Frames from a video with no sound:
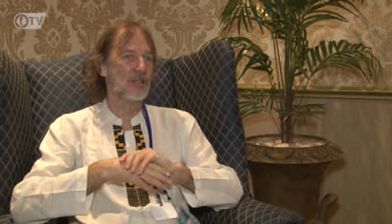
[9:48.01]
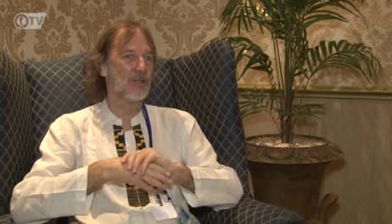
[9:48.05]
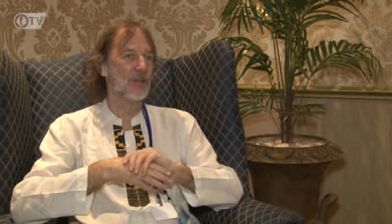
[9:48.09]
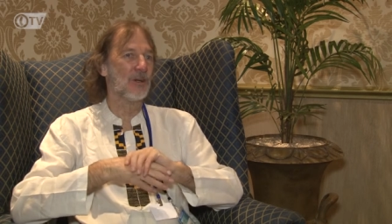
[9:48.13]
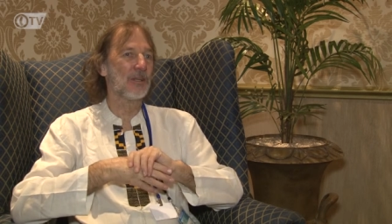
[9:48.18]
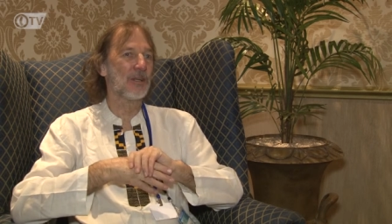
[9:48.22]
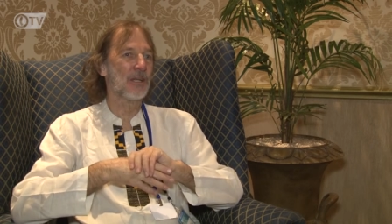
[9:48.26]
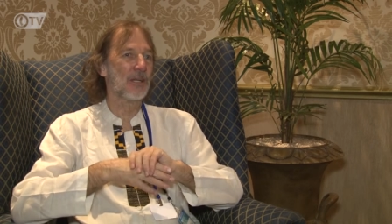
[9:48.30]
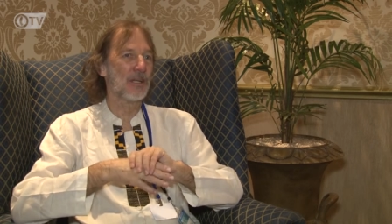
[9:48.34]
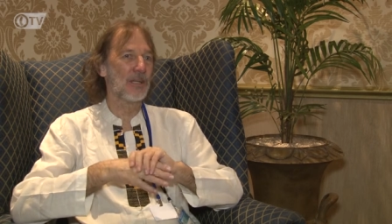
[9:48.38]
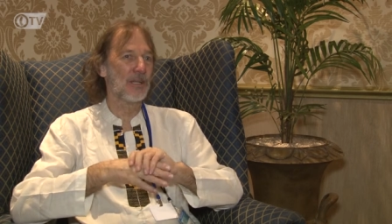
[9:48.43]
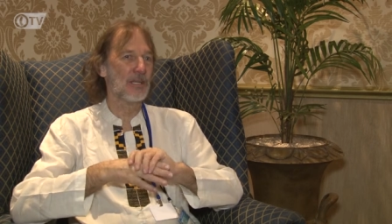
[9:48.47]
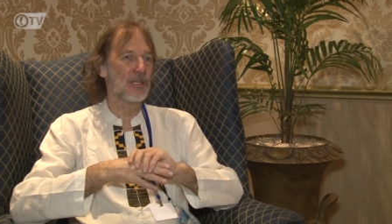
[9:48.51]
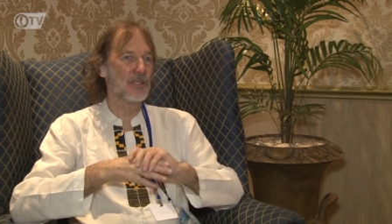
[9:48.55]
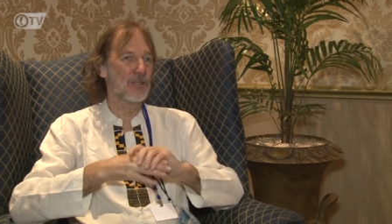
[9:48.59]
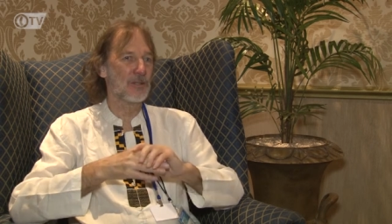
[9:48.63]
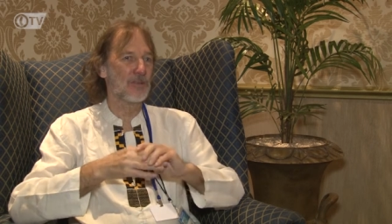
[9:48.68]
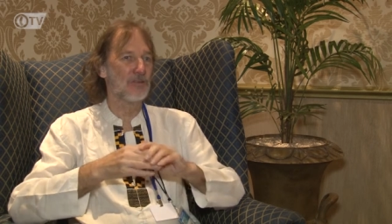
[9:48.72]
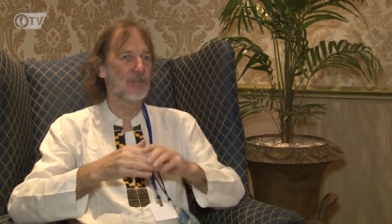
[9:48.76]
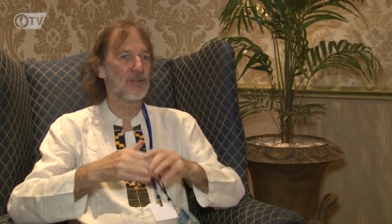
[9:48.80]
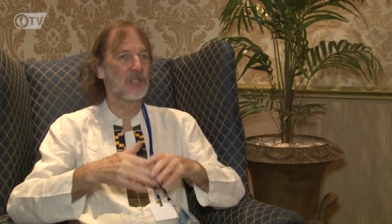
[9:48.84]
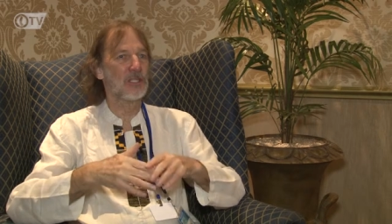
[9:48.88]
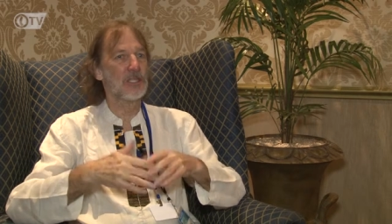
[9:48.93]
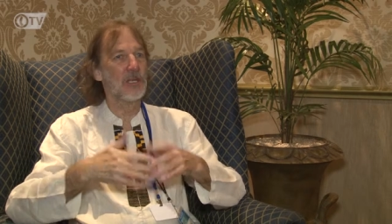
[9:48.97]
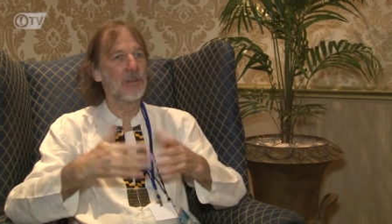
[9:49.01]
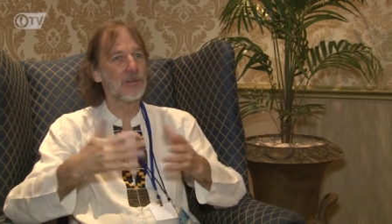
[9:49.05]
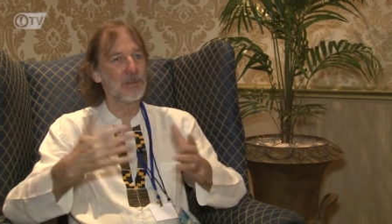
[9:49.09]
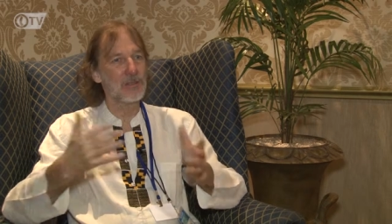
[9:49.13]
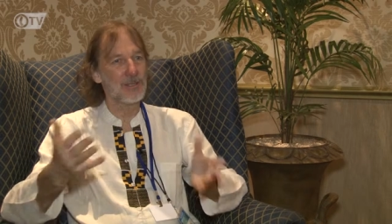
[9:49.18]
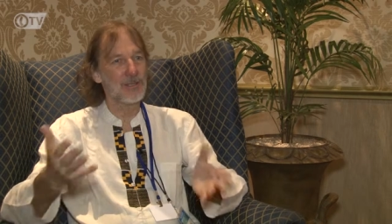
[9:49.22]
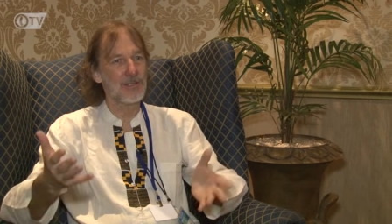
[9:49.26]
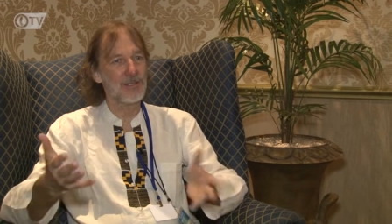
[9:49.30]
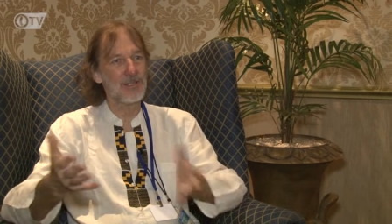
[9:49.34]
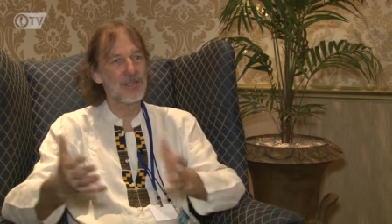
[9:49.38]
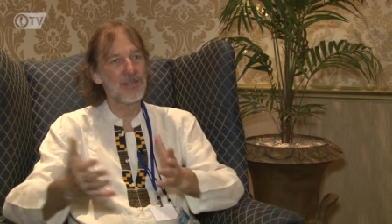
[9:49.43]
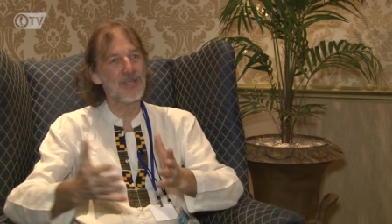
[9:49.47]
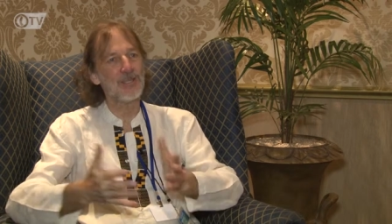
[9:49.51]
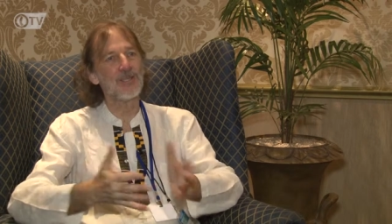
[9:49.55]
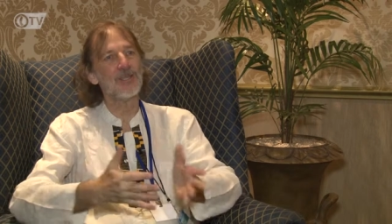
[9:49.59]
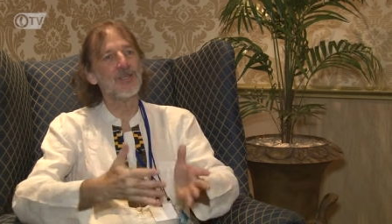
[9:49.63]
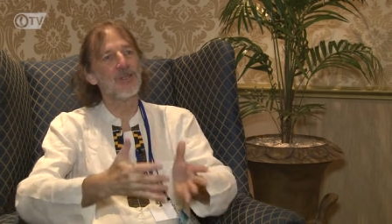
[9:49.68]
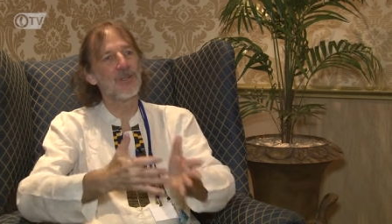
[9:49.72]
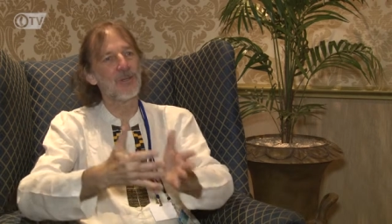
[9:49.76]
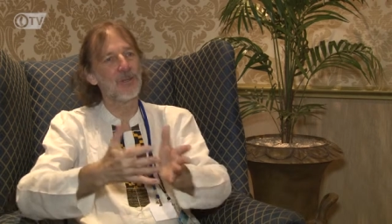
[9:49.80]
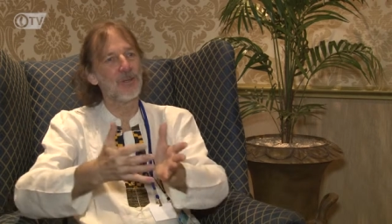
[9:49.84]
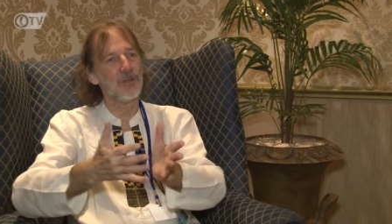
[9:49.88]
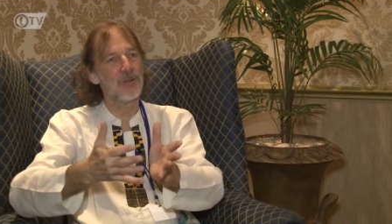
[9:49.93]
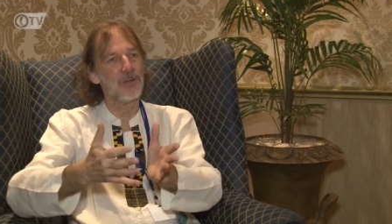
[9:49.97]
not a case of subsidies
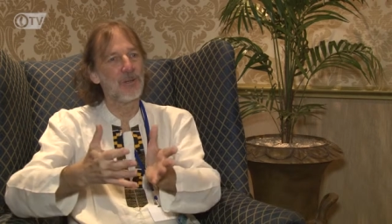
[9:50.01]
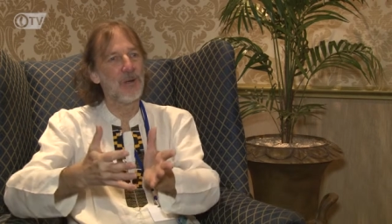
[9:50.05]
to